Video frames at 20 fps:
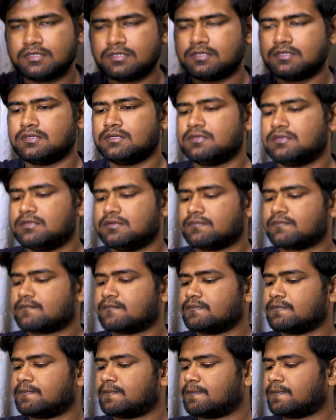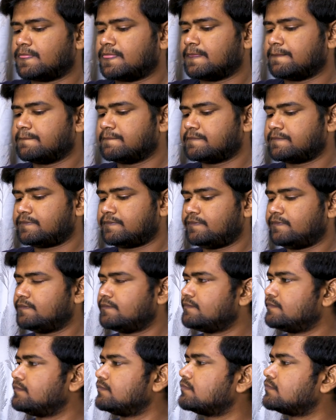
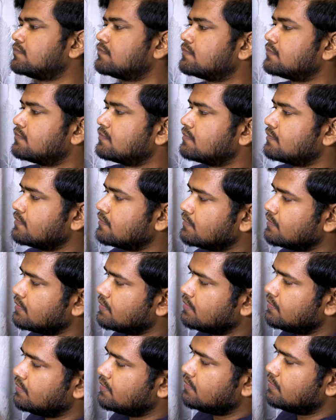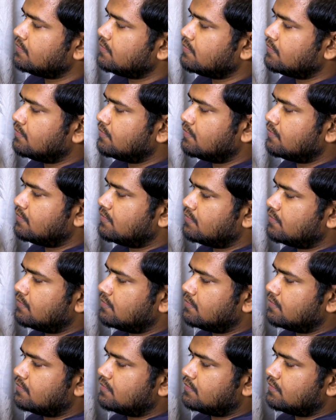
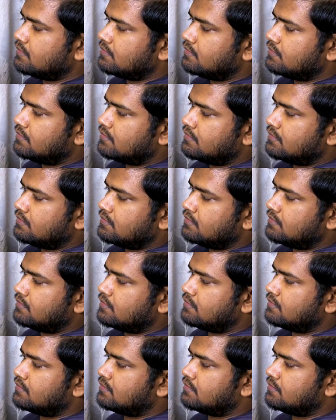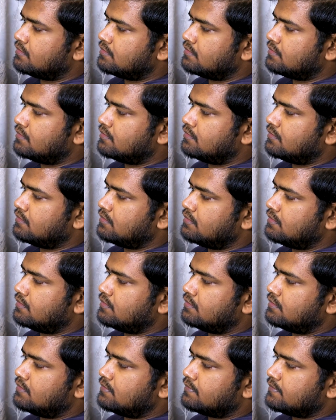
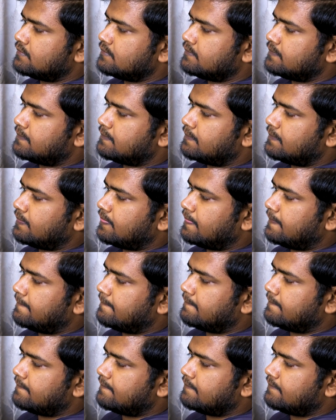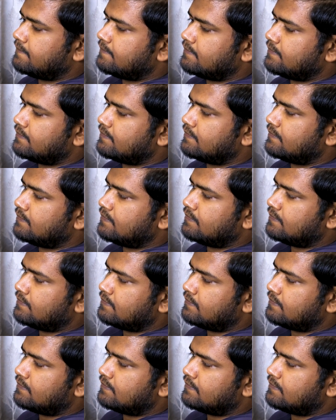Nothing is said.